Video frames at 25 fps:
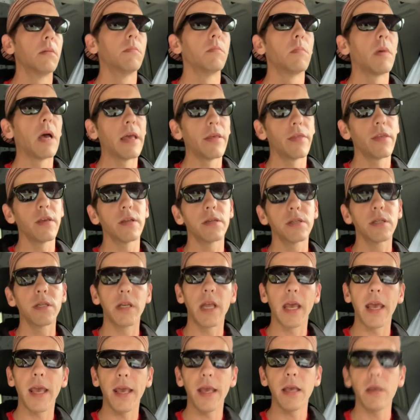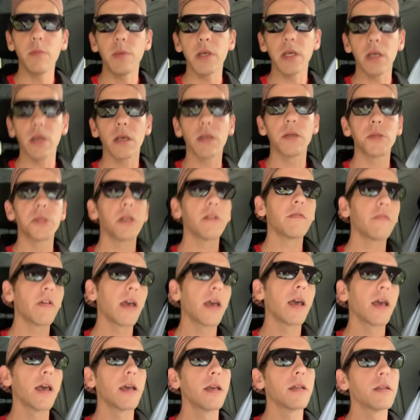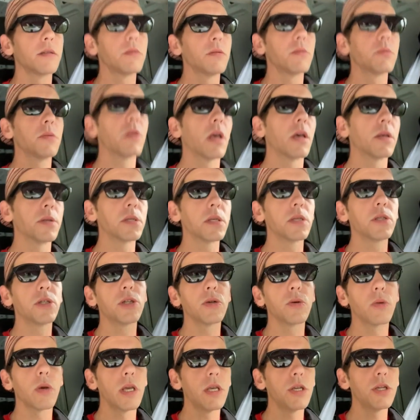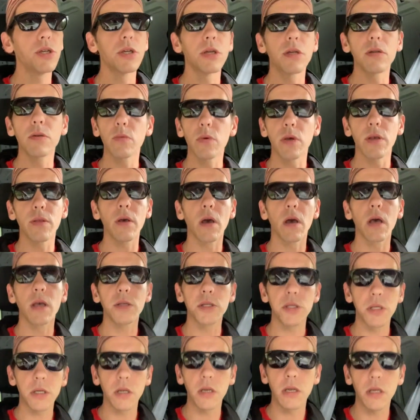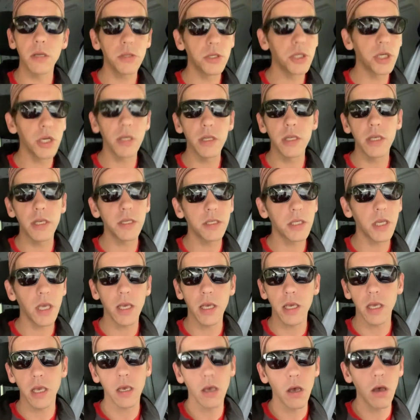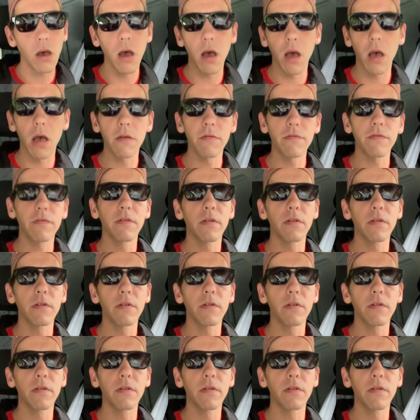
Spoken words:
I think today, because I've had a situation with Austin and Jilly taking off,